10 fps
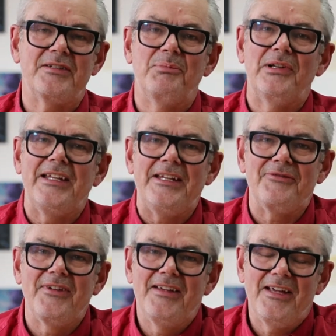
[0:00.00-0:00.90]
to
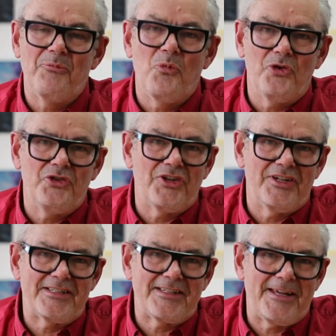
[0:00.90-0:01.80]
believe in what you're
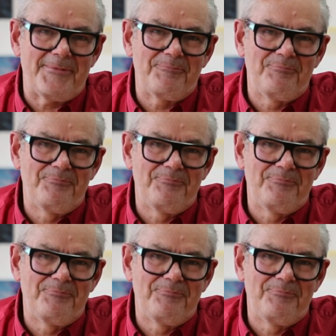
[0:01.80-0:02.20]
going to say.